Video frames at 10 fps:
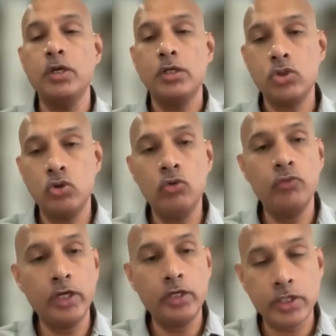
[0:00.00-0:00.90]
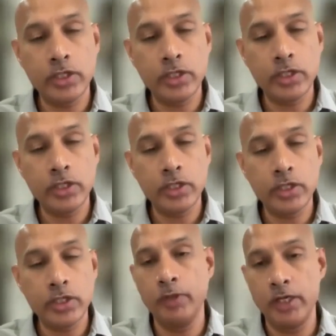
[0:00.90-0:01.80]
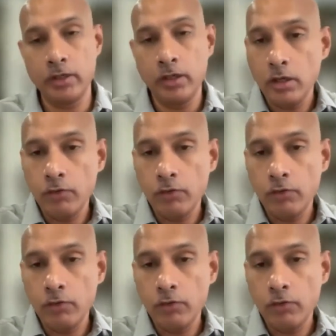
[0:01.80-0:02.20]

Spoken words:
So we are transitioning from a